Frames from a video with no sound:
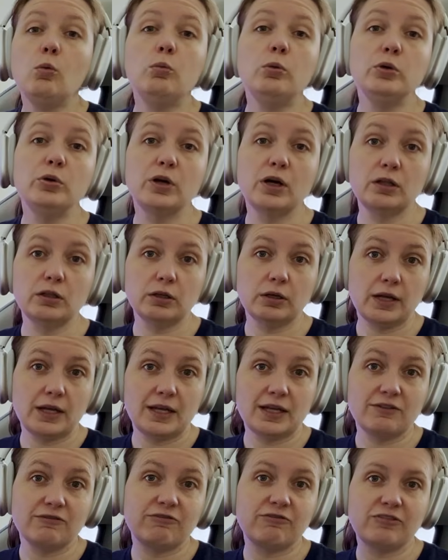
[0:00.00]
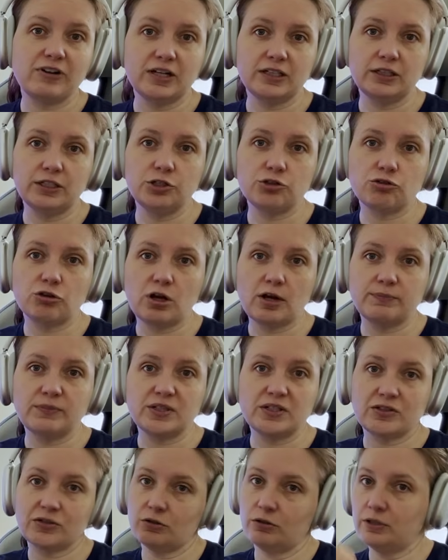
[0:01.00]
WooColor 8 finally dropped
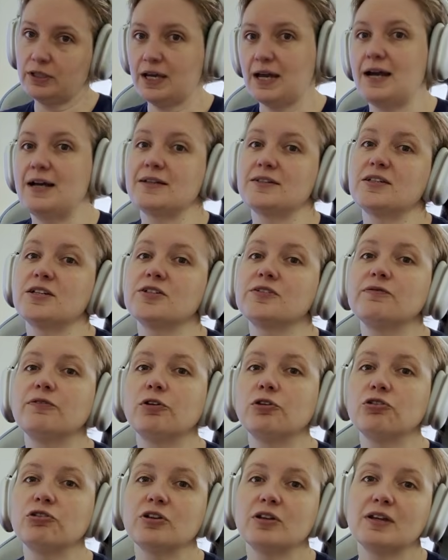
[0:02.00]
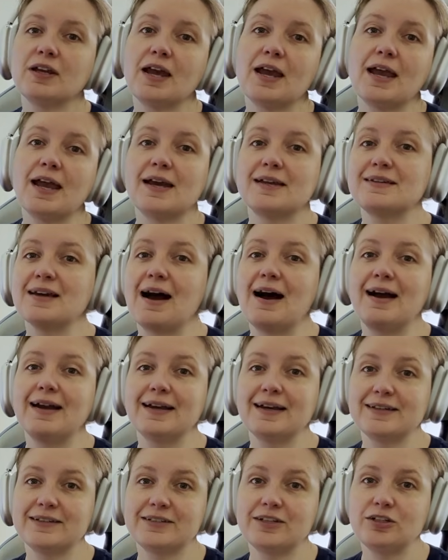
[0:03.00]
its early access version, and I
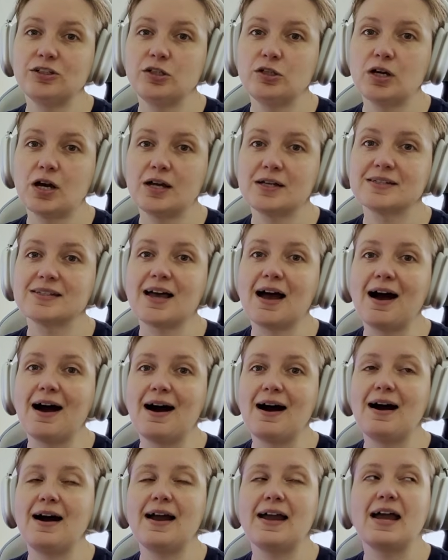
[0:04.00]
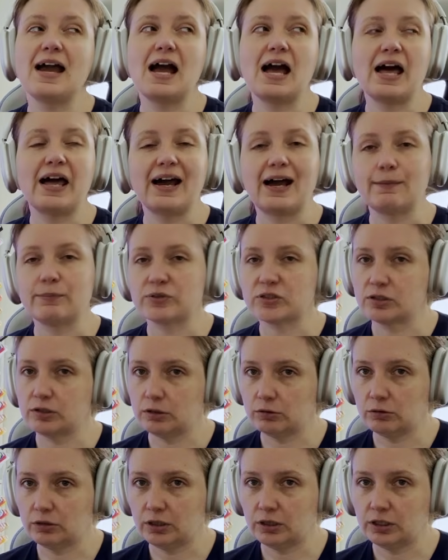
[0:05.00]
gotta tell you guys, I
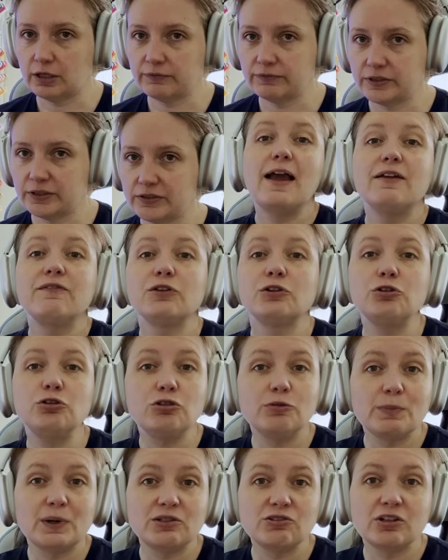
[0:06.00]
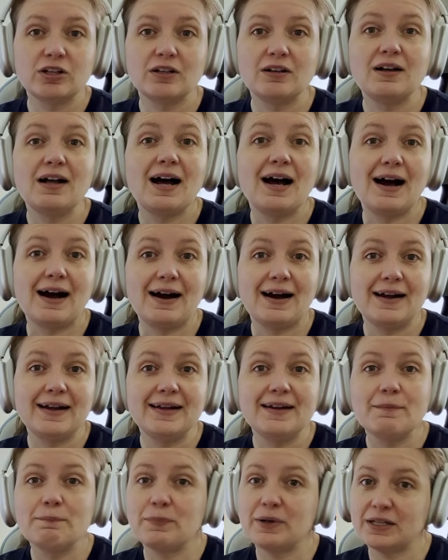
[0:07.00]
absolutely love it. If you're new to my channel,
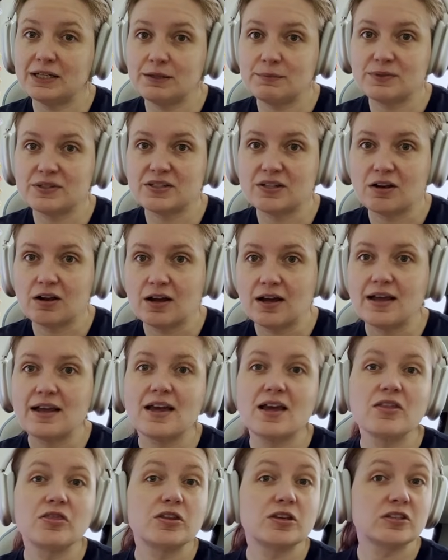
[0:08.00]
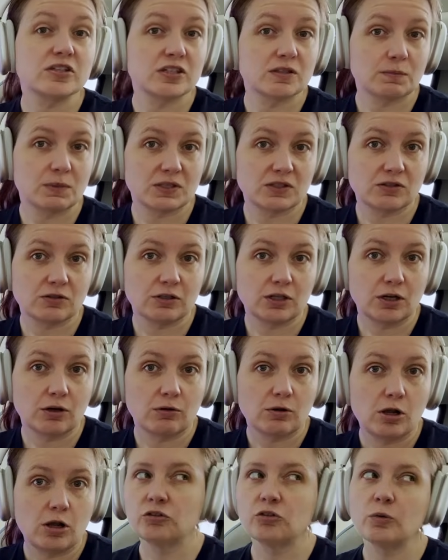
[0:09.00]
hi, my name is Sarah, and this is my studio.
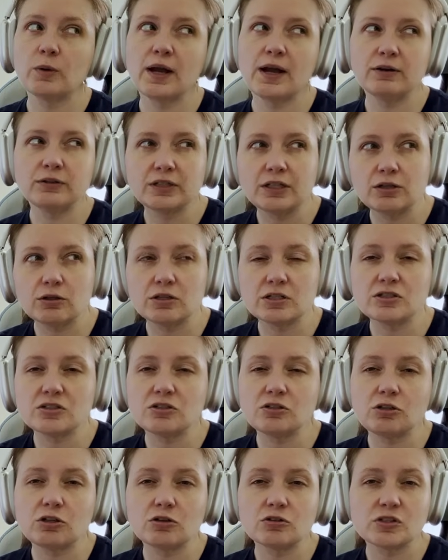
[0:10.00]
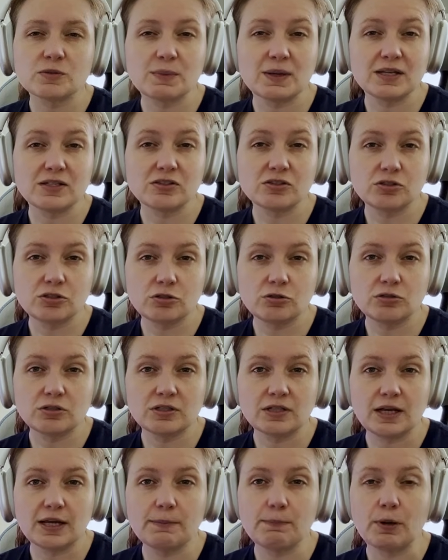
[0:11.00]
So we're out here in Studio Space 2
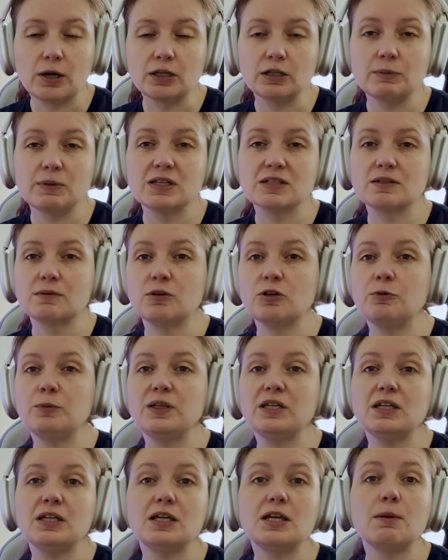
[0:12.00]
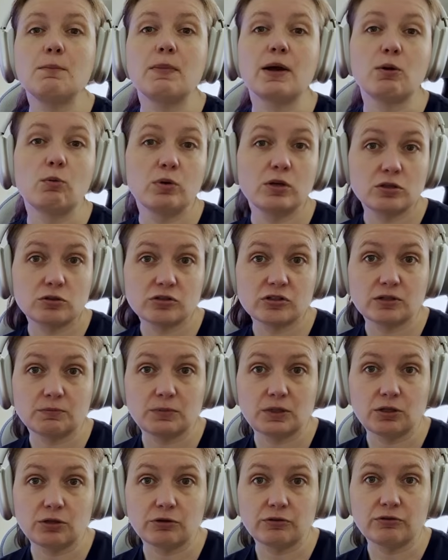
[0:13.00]
today, partly because I'm gonna be needing my Windows
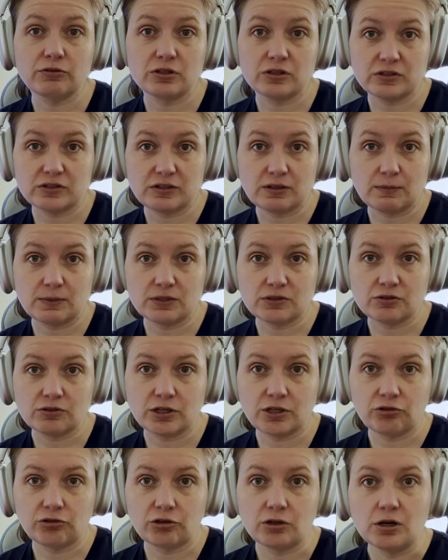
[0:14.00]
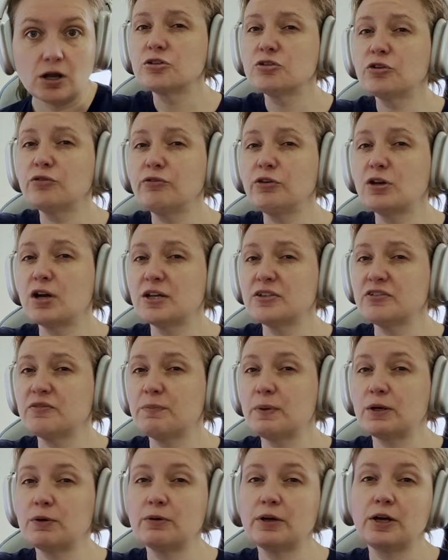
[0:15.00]
computer for this demonstration. So if you guys have
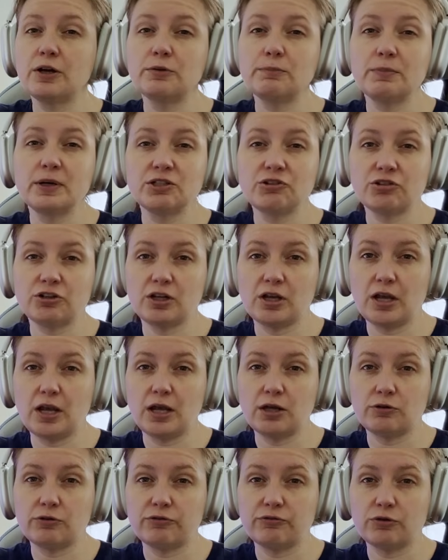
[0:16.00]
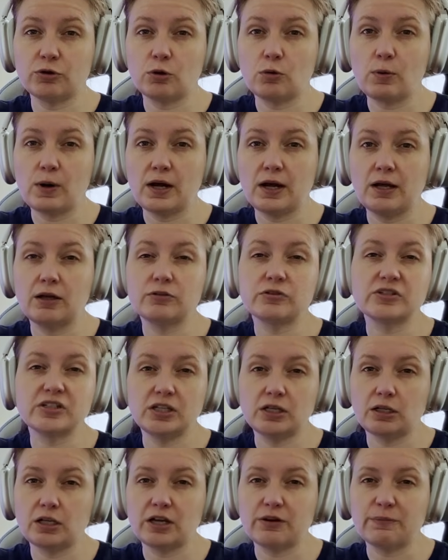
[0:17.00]
been around my channel for a while,
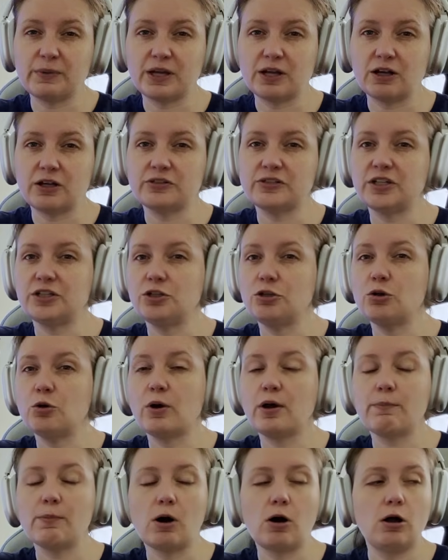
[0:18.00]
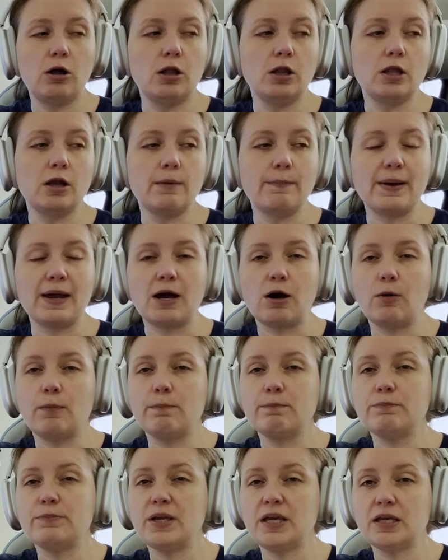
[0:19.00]
seen a lot of my content, you know I'm all about
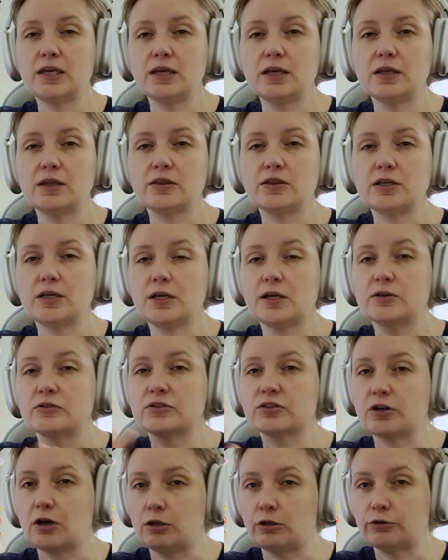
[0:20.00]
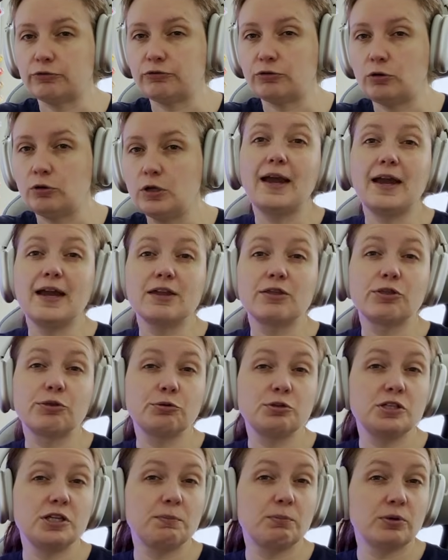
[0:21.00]
making things colorful. And
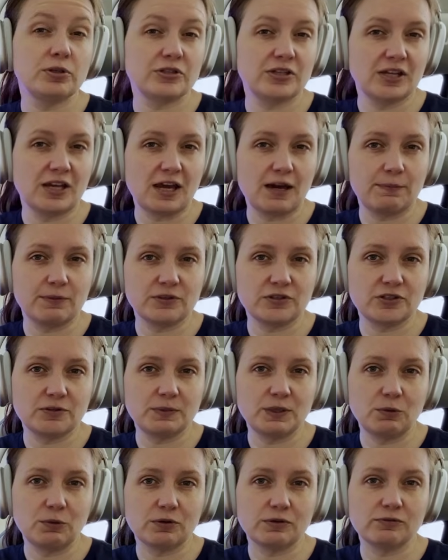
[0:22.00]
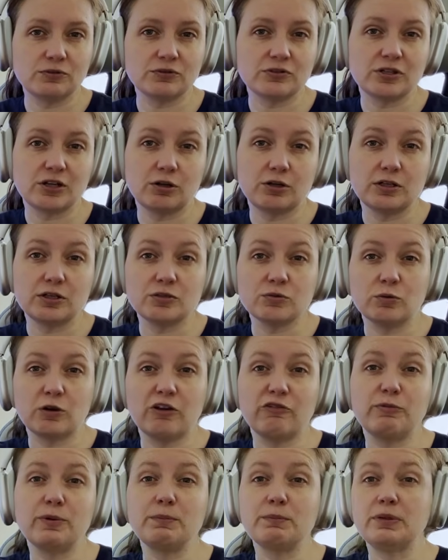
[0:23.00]
3D printing happens to be one of those areas where
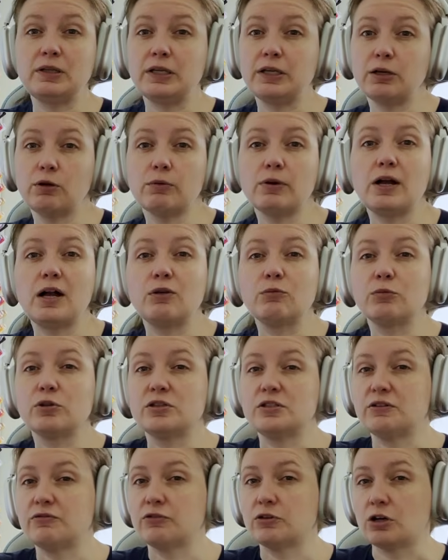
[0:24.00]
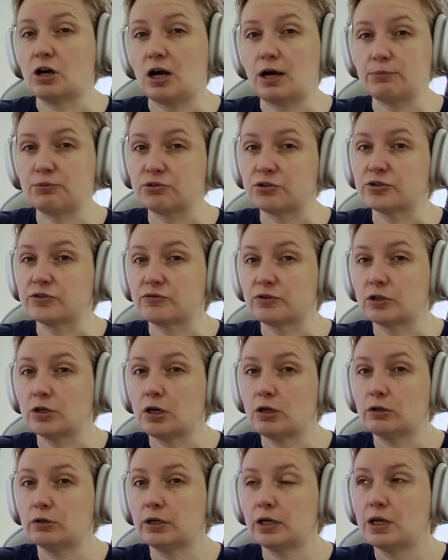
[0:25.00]
I've been playing around with different options for
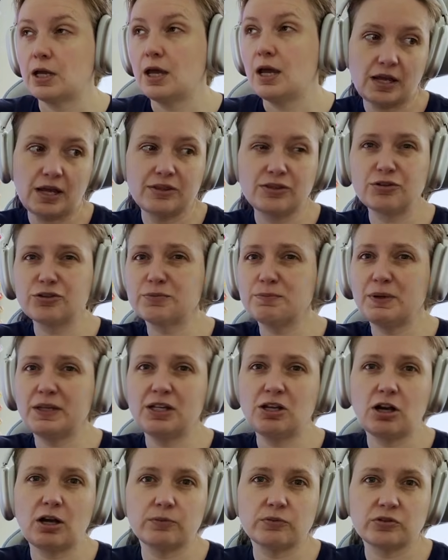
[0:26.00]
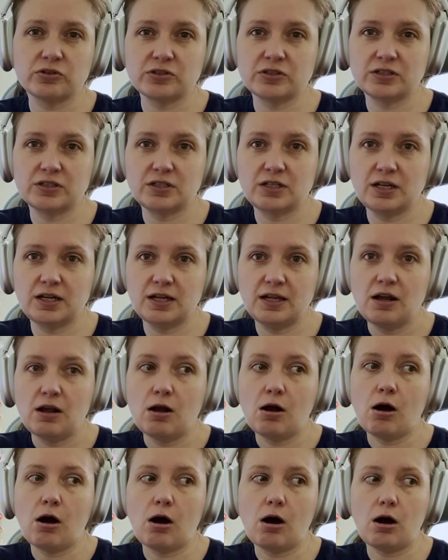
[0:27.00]
coloring. And there's many options today
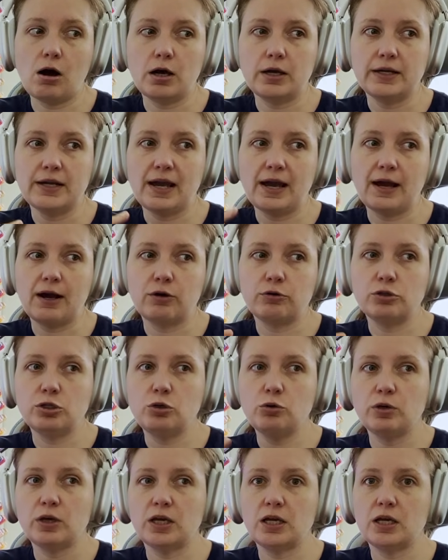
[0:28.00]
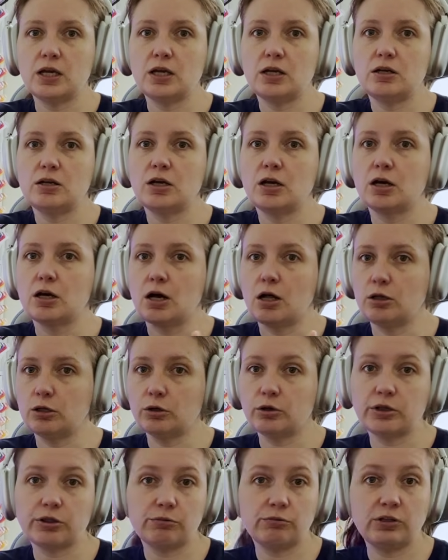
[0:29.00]
on how you can
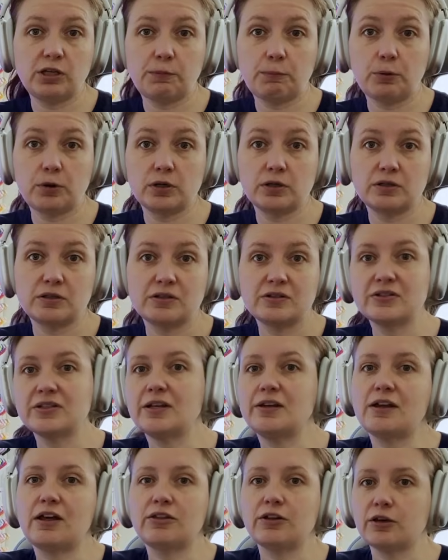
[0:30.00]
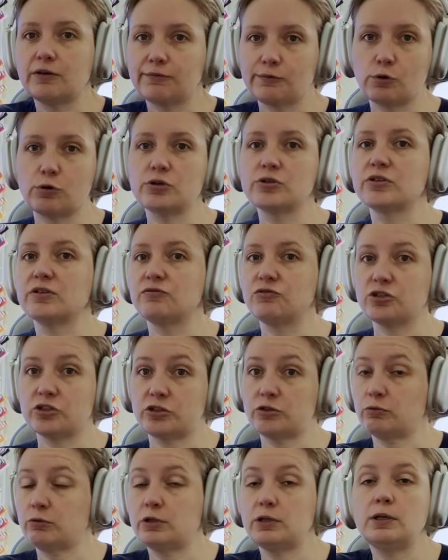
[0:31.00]
color a 3D print, to say nothing, of course, of
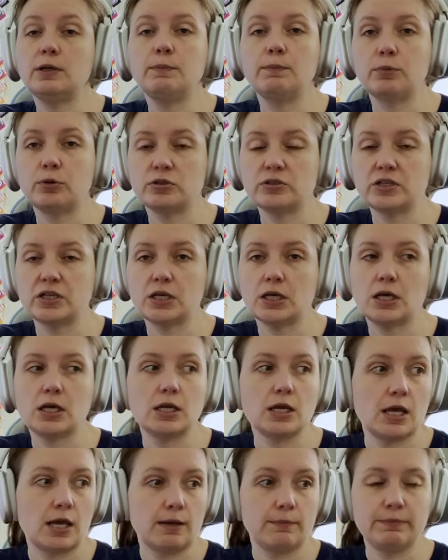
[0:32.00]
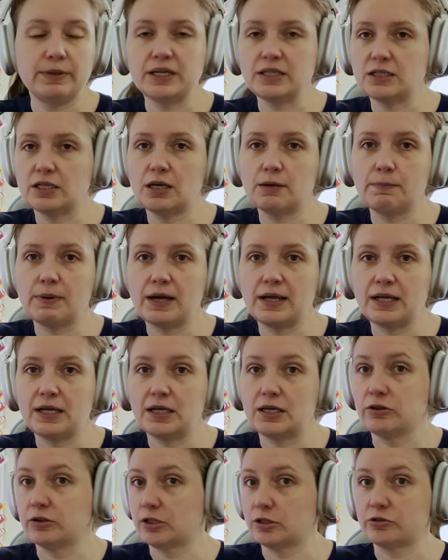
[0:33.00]
just 3D printing it and painting it by
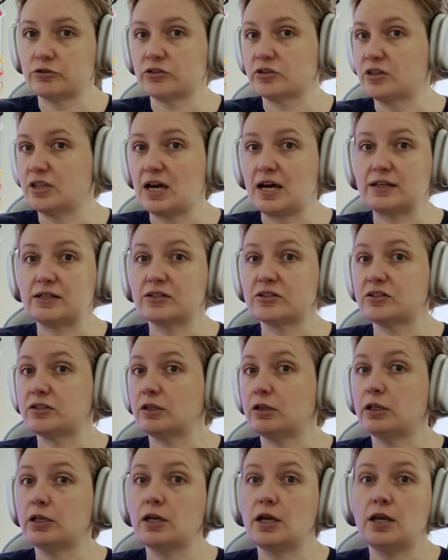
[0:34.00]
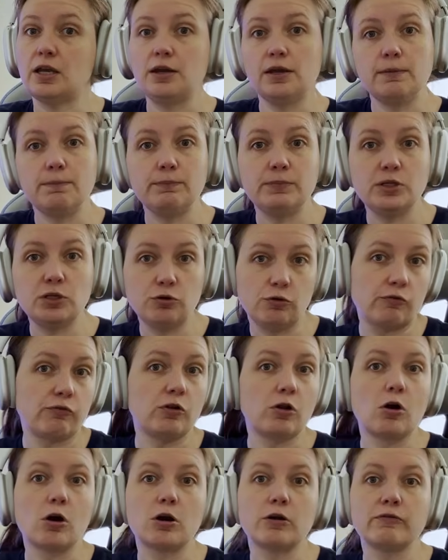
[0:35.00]
hand. That is still a
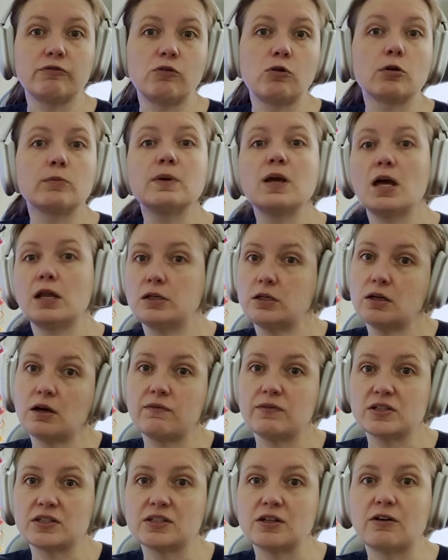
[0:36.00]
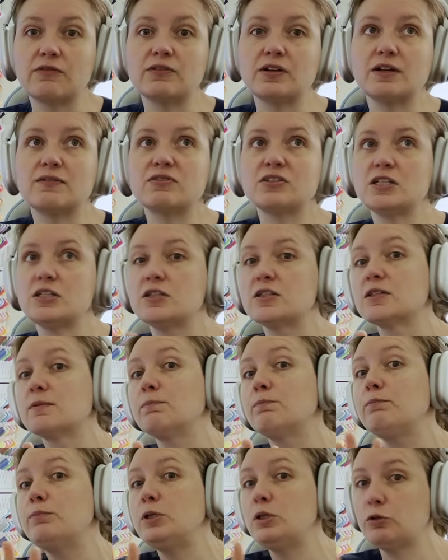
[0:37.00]
beautiful art form in and of itself, and I've seen
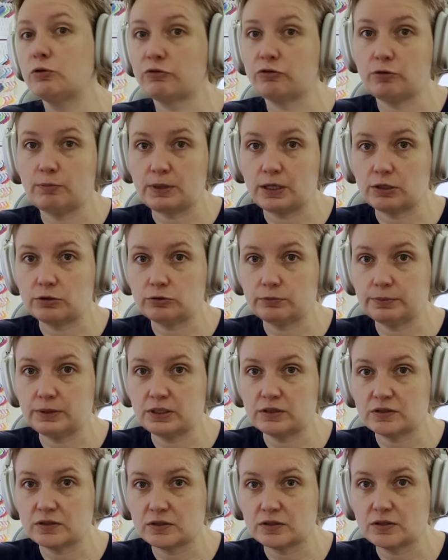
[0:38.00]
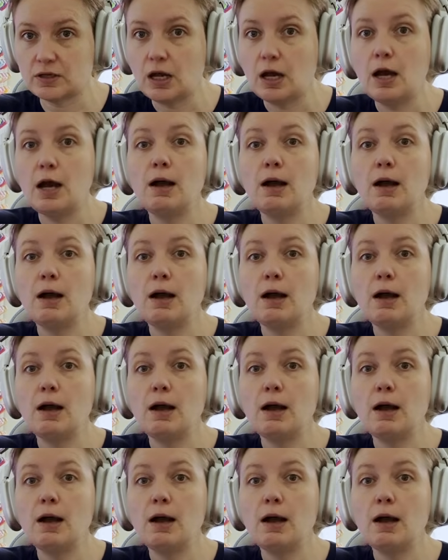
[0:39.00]
some beautiful model pieces.